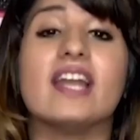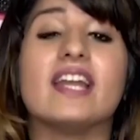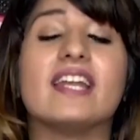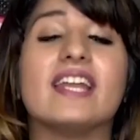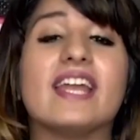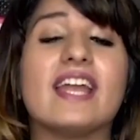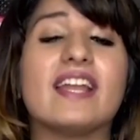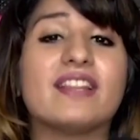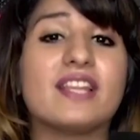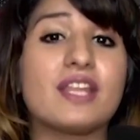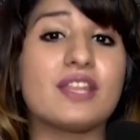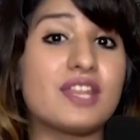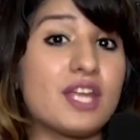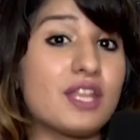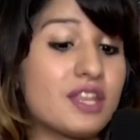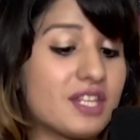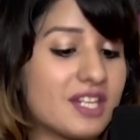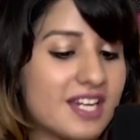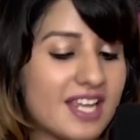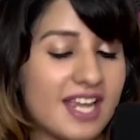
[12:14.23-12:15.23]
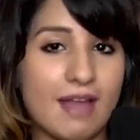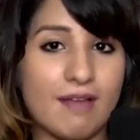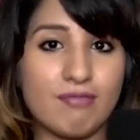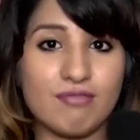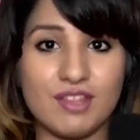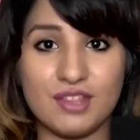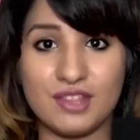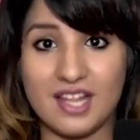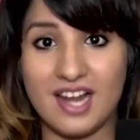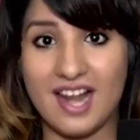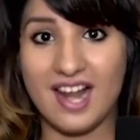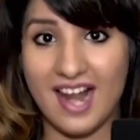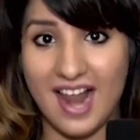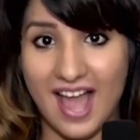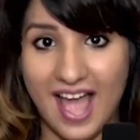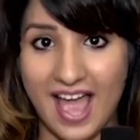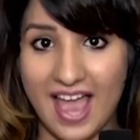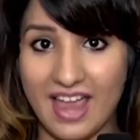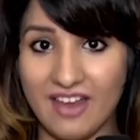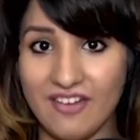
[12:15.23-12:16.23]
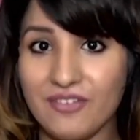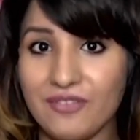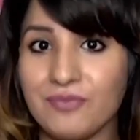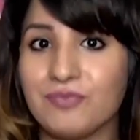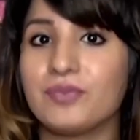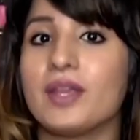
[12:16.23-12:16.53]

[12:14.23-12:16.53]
This is TFCC Live,